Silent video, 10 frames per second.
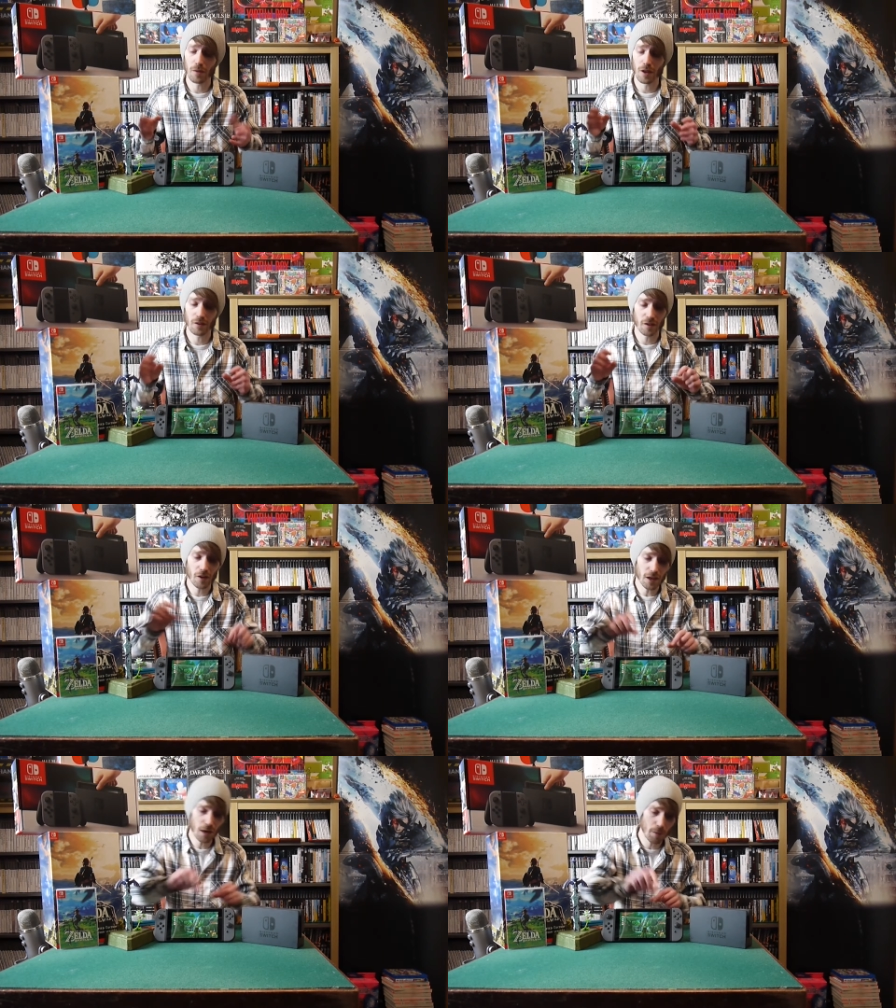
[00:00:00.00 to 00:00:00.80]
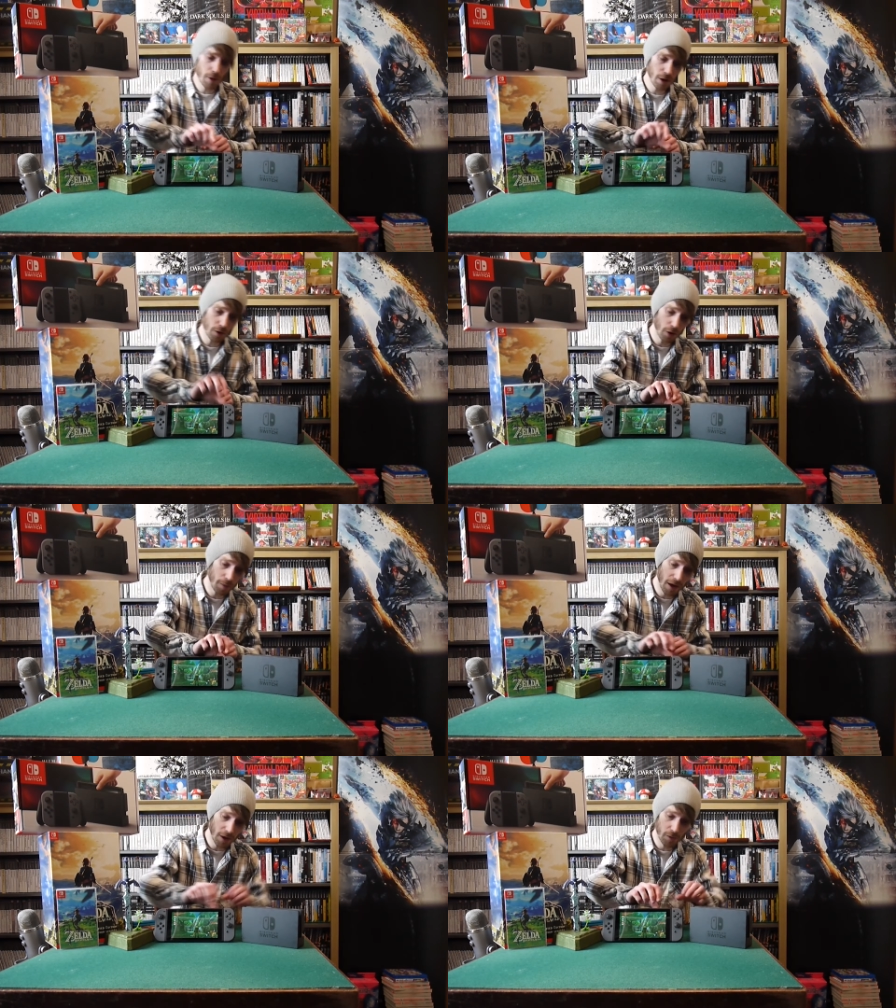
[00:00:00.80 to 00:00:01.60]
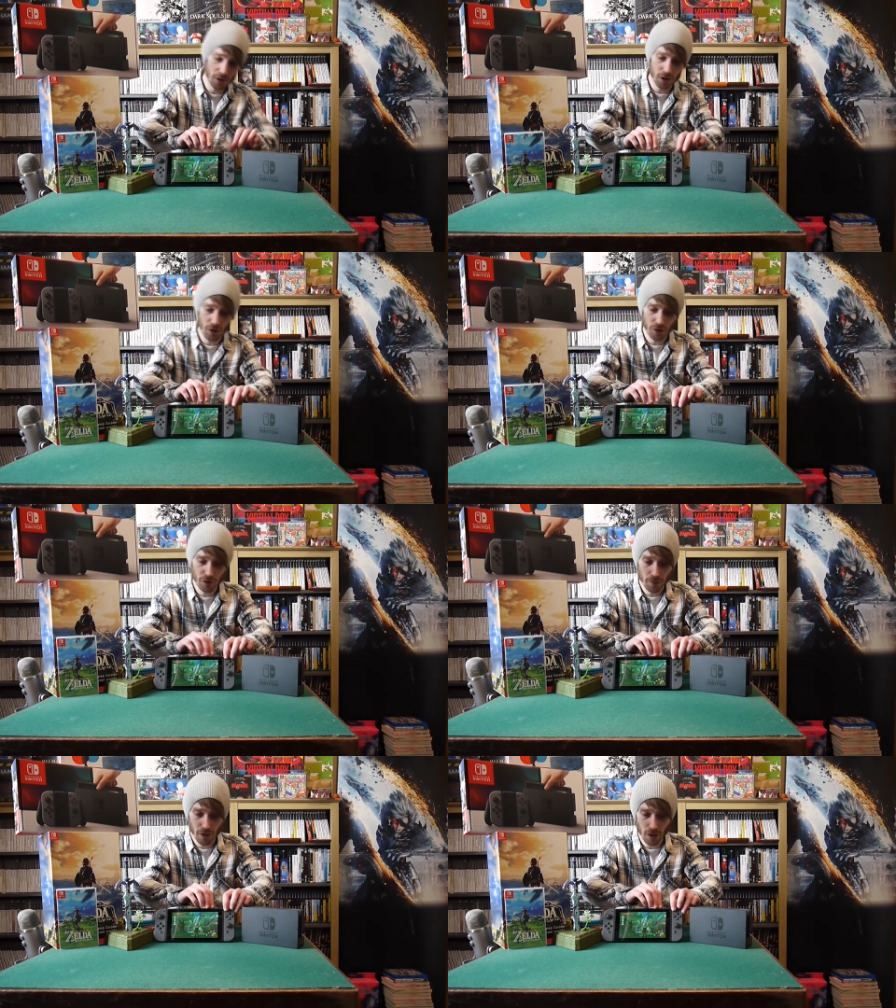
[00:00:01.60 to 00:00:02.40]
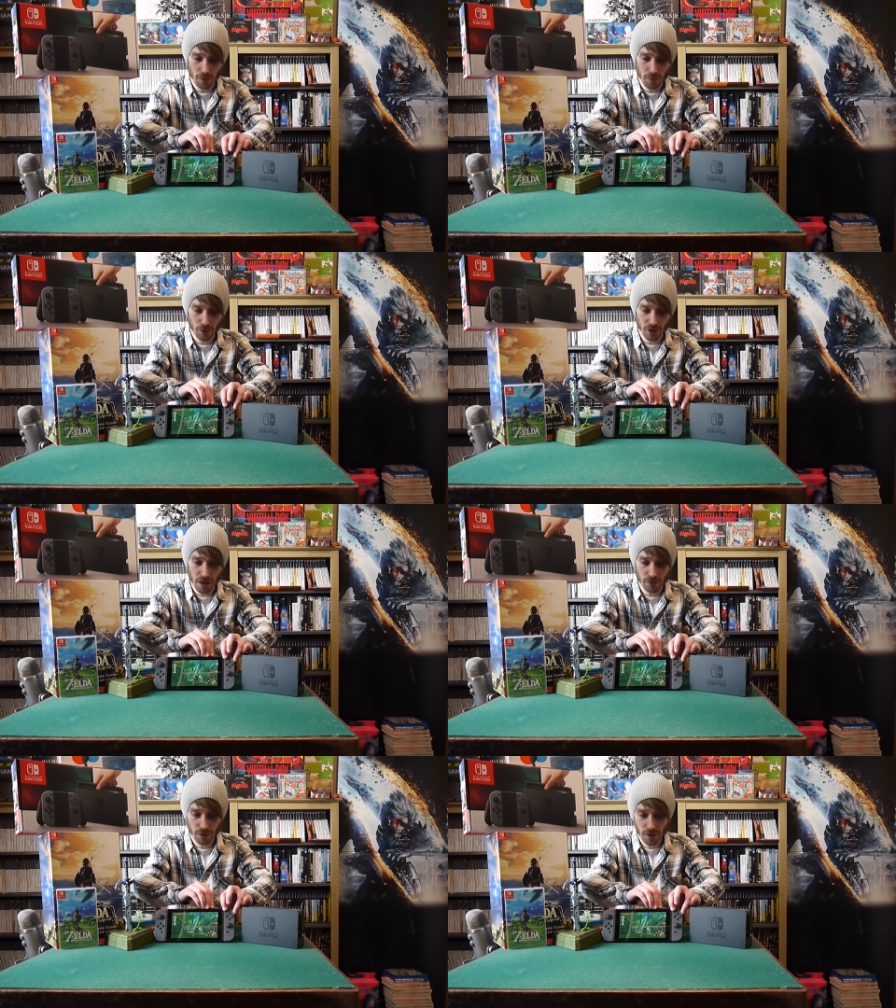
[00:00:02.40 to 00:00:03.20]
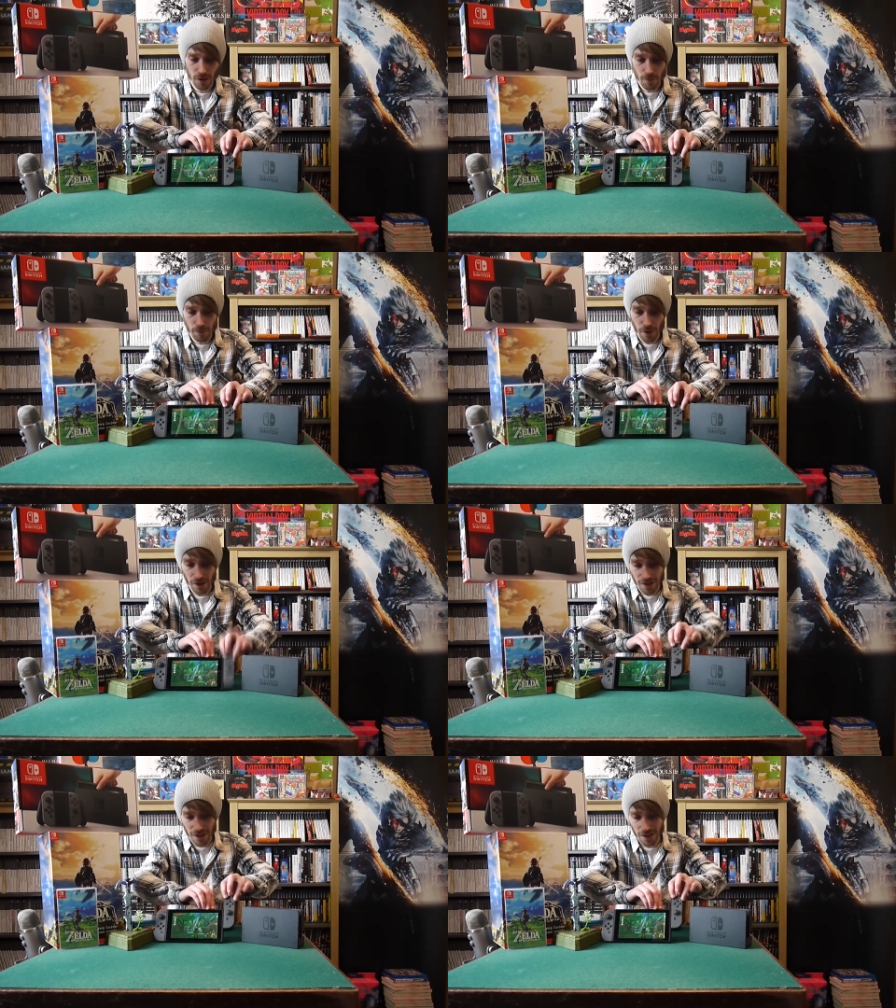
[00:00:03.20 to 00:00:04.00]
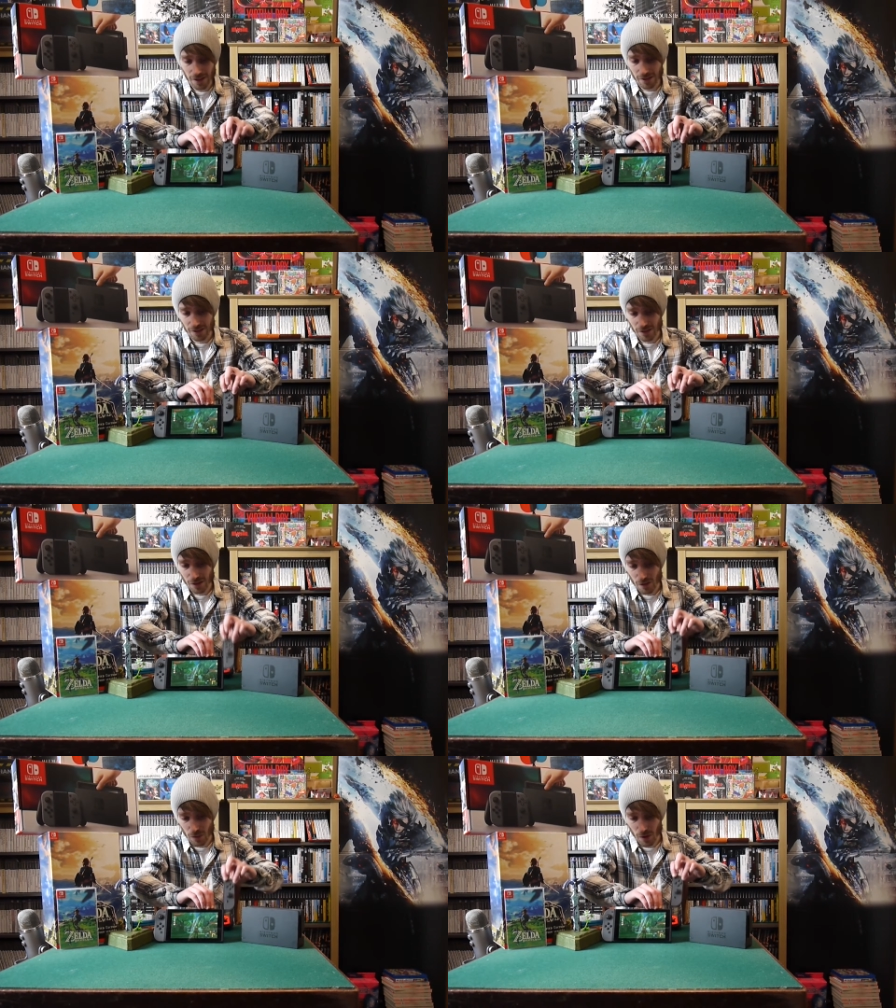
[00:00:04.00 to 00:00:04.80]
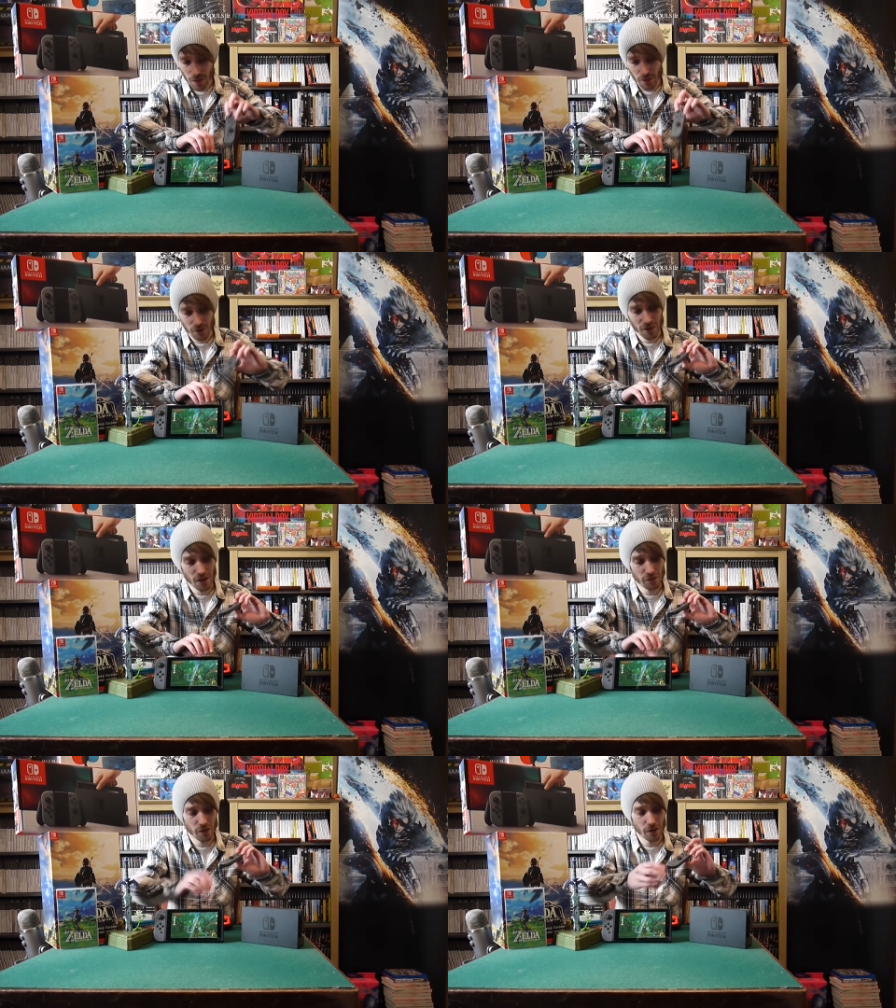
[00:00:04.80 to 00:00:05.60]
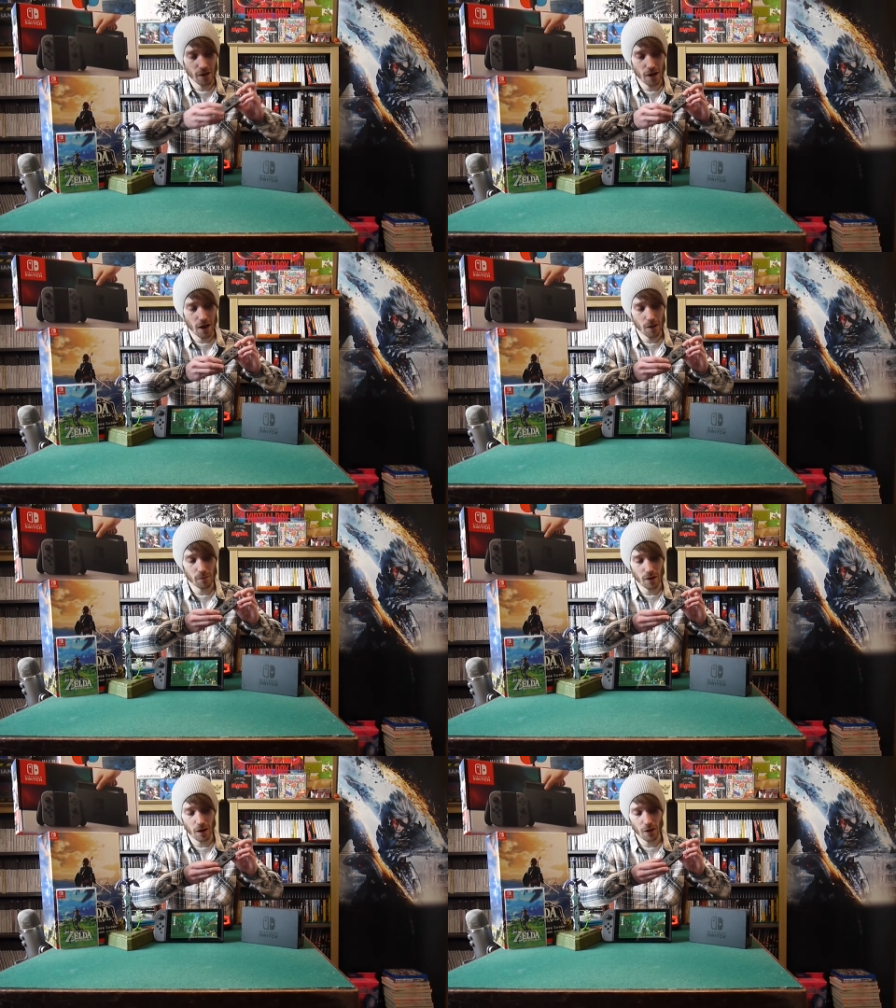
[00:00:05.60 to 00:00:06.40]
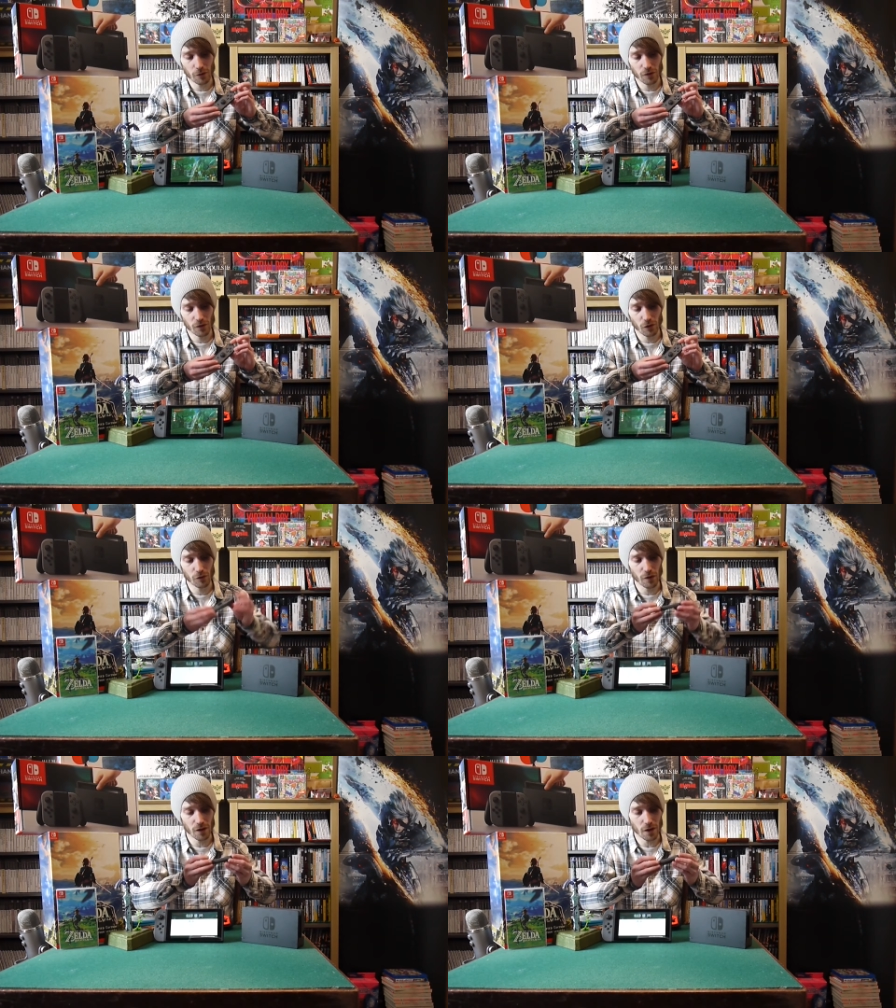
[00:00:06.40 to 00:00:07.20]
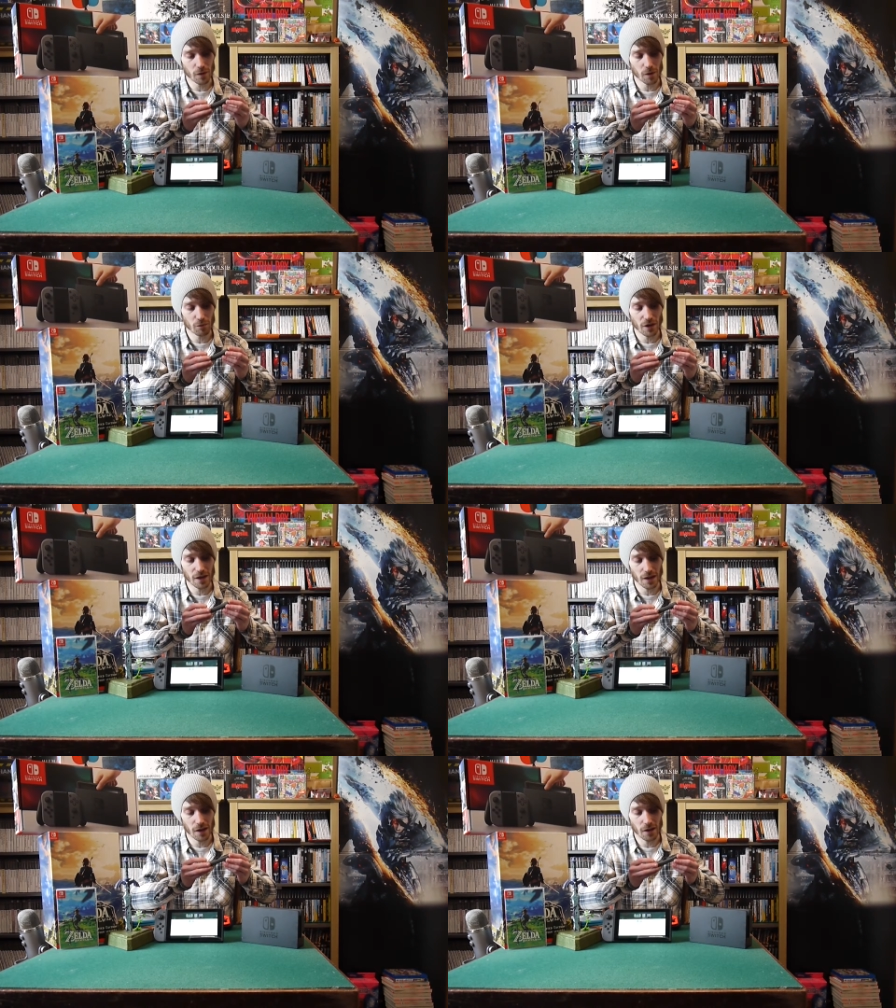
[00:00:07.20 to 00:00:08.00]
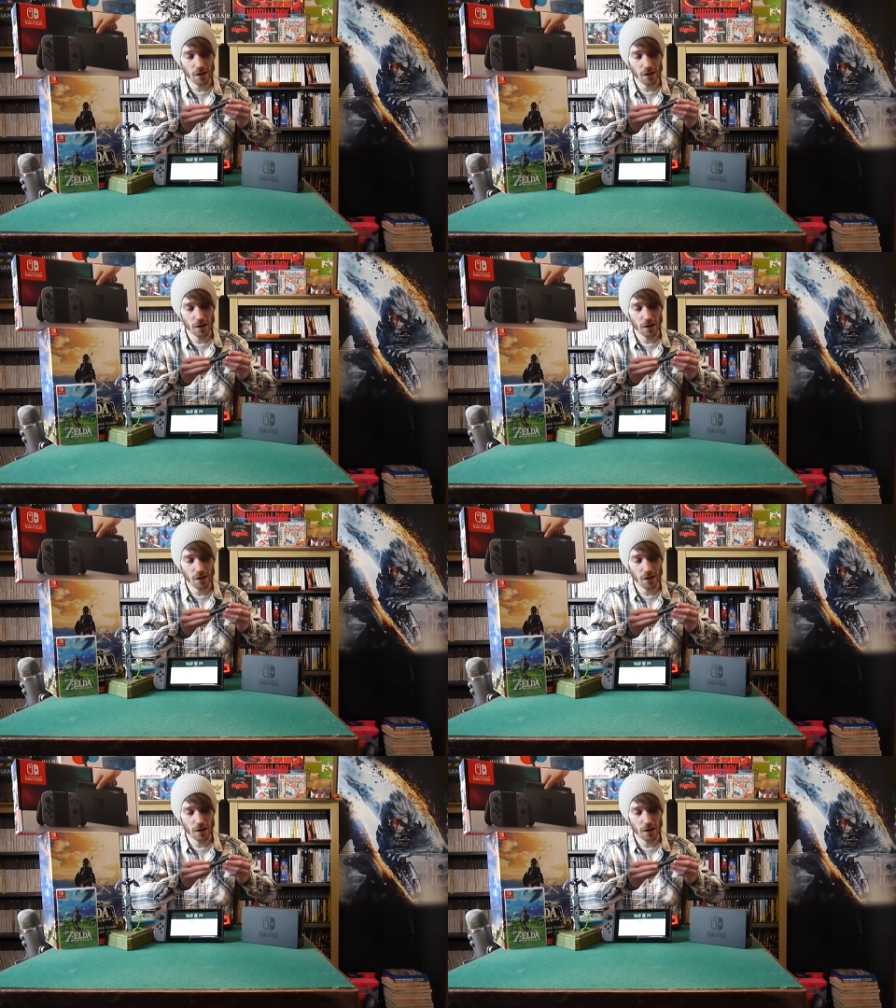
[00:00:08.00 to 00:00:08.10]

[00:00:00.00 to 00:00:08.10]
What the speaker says: There's a tiny little button on the back which you use to pull up and pull down. But it is quite a bit of an effort. I often do feel like I'm going to break it,